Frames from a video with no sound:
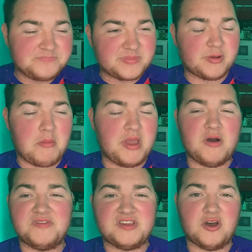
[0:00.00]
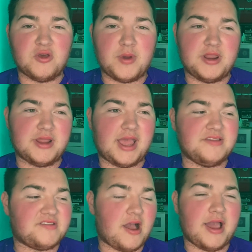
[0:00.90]
when we obviously got the winner
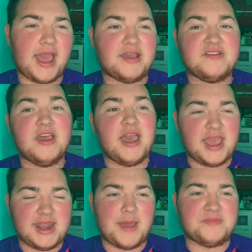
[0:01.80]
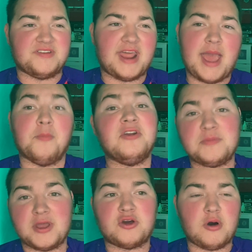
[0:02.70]
against Ajax in Amsterdam, would have
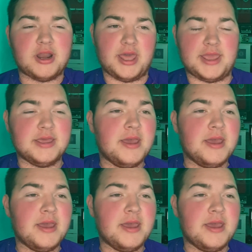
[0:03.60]
been quality.